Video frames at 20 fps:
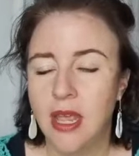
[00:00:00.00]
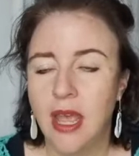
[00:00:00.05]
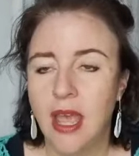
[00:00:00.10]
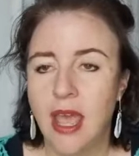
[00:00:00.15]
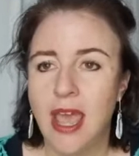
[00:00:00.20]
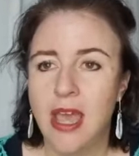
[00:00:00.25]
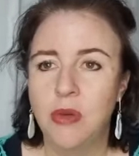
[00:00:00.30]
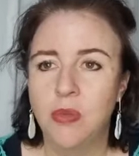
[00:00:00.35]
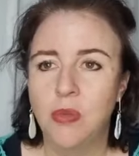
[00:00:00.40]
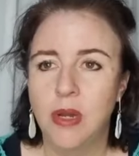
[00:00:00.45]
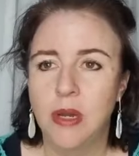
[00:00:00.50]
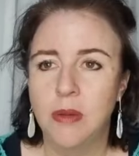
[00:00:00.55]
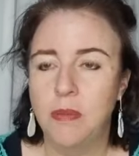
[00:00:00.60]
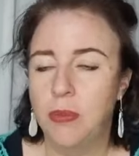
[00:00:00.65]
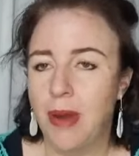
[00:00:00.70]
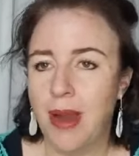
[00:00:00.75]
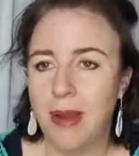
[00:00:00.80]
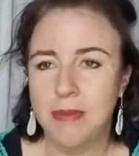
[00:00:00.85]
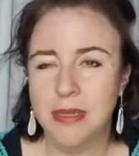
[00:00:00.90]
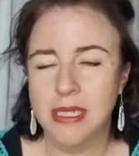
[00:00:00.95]
And we're
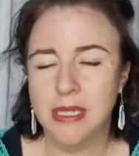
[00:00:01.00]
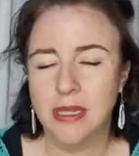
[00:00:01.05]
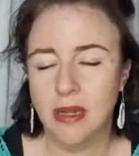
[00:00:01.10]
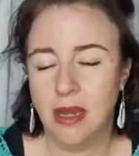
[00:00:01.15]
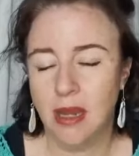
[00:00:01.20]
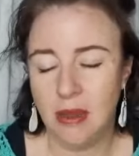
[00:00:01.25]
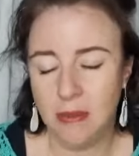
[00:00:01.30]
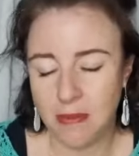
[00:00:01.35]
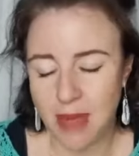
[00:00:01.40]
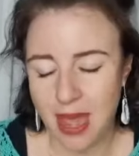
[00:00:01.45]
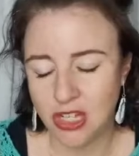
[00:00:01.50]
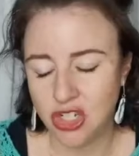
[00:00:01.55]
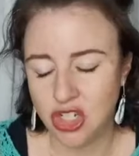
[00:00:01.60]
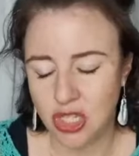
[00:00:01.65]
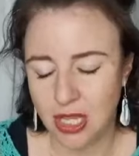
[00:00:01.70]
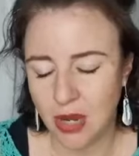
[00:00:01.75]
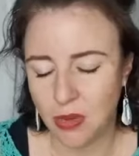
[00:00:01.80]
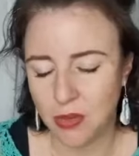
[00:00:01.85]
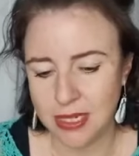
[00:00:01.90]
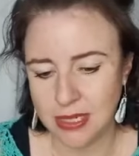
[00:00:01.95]
perhaps, I imagine
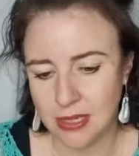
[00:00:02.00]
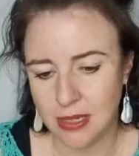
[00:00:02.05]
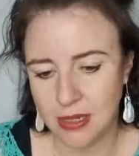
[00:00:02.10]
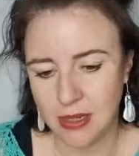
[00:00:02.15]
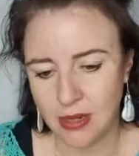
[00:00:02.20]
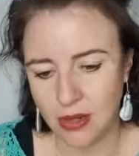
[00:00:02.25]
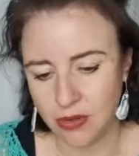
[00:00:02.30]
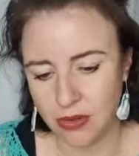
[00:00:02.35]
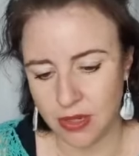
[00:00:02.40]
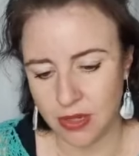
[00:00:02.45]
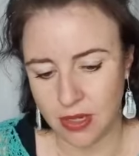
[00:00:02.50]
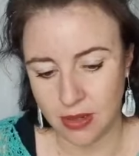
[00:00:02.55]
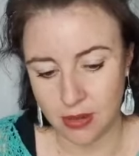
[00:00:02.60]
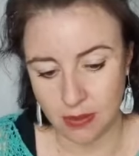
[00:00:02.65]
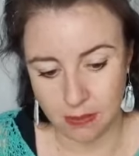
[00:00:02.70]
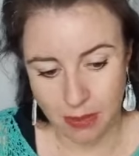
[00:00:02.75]
that we're sitting on the